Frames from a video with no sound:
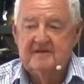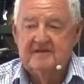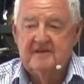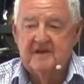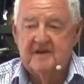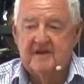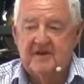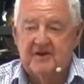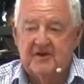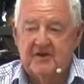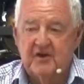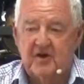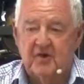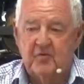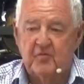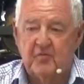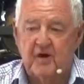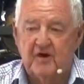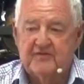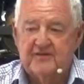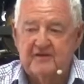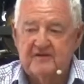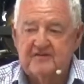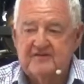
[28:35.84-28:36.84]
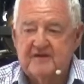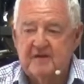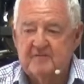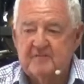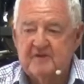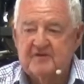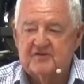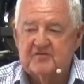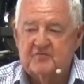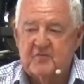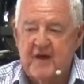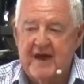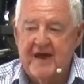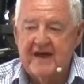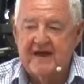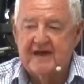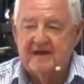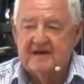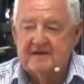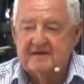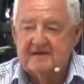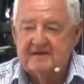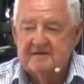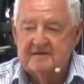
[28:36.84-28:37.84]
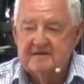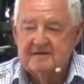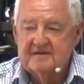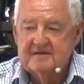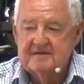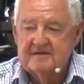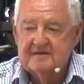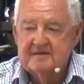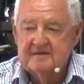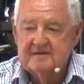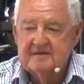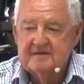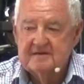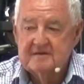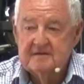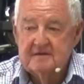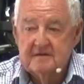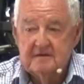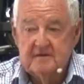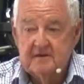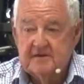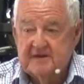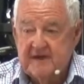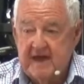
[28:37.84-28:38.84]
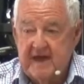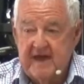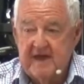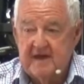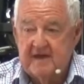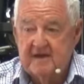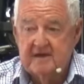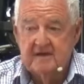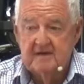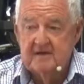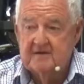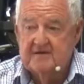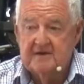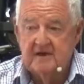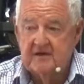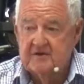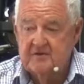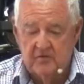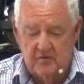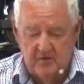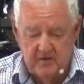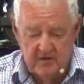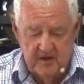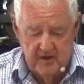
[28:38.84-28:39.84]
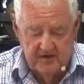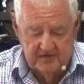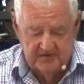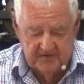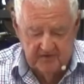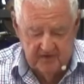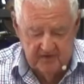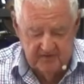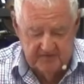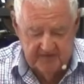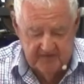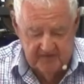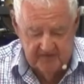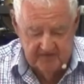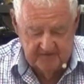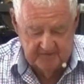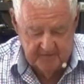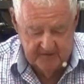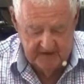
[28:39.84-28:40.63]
You can do it watching Jimmy Swaggart. You can. You can do all those sort of things.